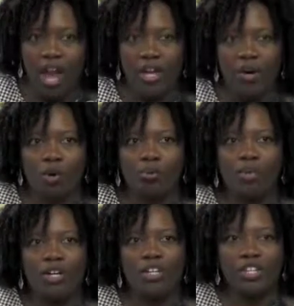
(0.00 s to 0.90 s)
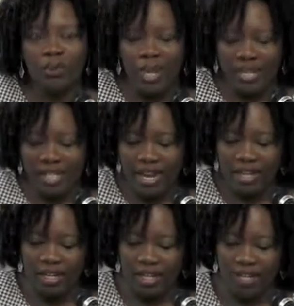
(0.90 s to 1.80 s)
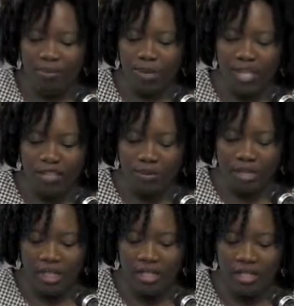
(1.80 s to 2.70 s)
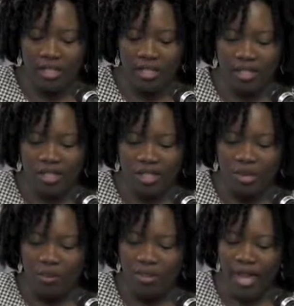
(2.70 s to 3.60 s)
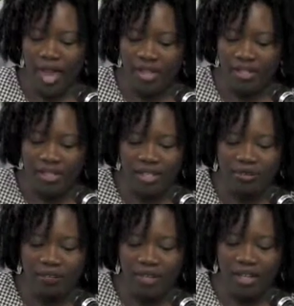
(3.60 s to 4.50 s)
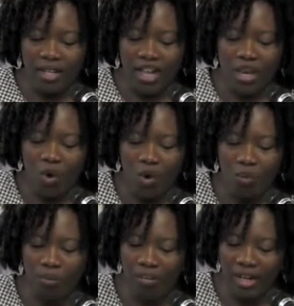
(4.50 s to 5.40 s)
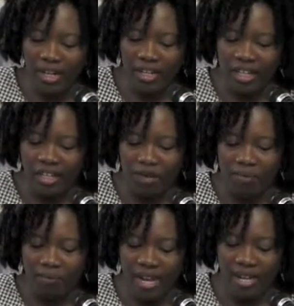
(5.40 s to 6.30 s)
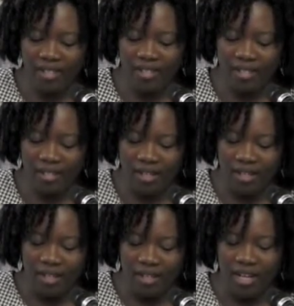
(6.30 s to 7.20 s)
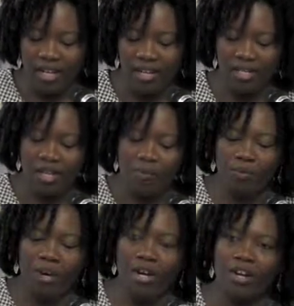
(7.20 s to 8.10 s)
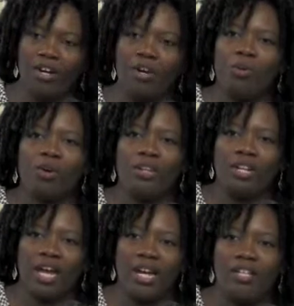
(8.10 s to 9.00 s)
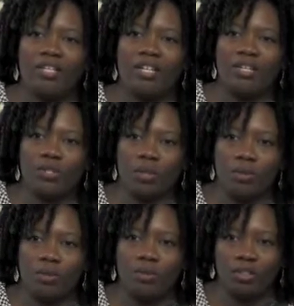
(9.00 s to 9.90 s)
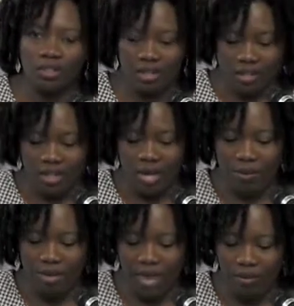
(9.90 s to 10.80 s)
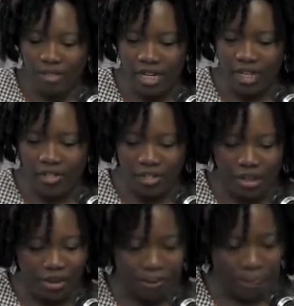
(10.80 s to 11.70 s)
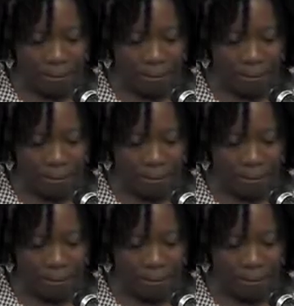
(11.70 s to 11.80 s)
I hope you wake tended by sweetness, with hands that feel like home cradling your face, that it is somewhere where the light is cool and without danger.